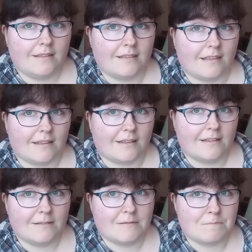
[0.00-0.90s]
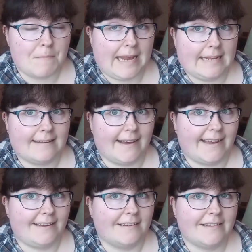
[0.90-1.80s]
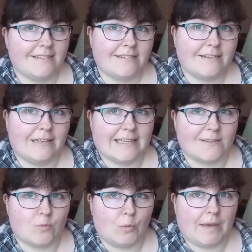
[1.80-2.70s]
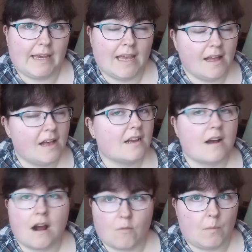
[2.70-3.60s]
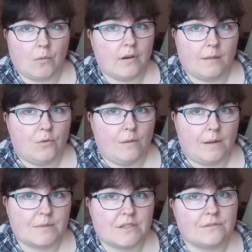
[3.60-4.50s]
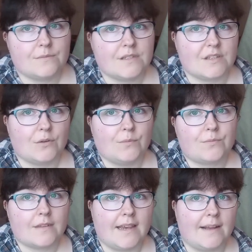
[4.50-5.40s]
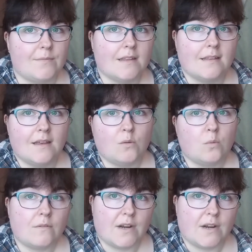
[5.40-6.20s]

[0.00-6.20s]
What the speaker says: the Make 9 list will be. Can't remember what number I'm up to, so yeah, whatever